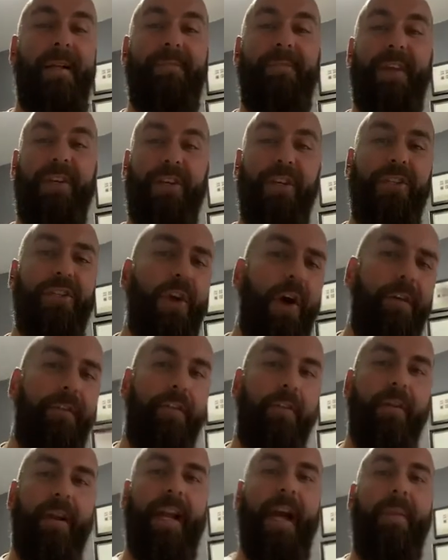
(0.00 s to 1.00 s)
then just
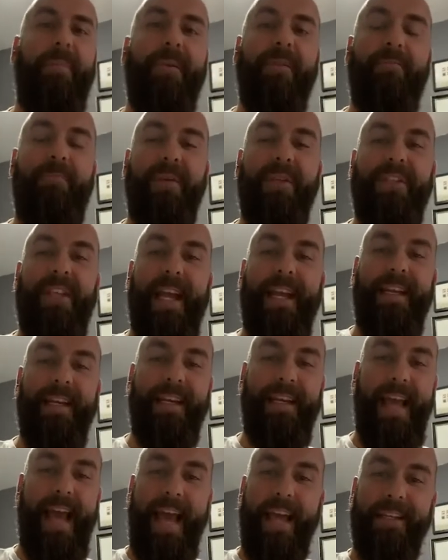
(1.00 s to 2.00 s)
offer a couple of percent
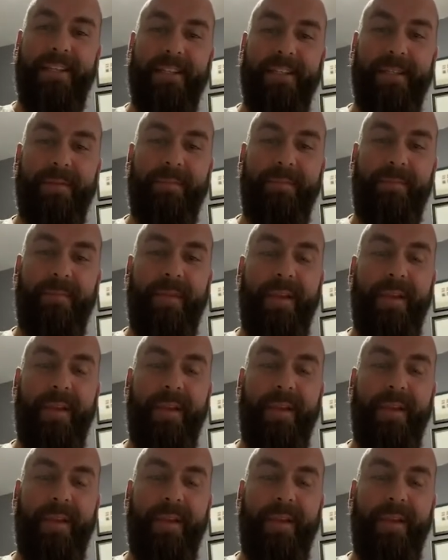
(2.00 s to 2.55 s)
less